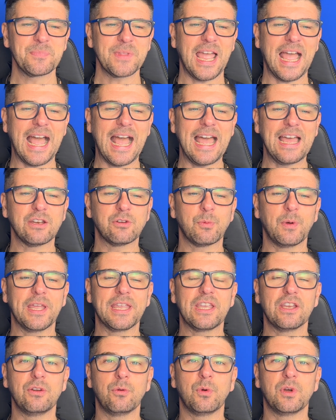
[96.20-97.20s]
and we're
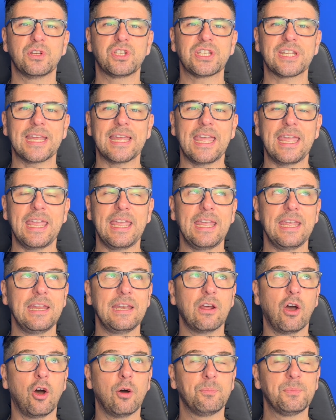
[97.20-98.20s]
going to
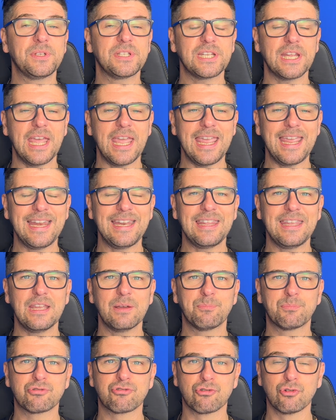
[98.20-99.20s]
attain, obtain the
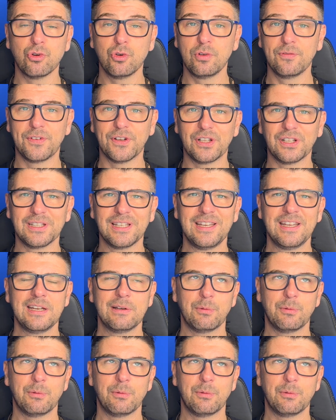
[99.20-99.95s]
approval.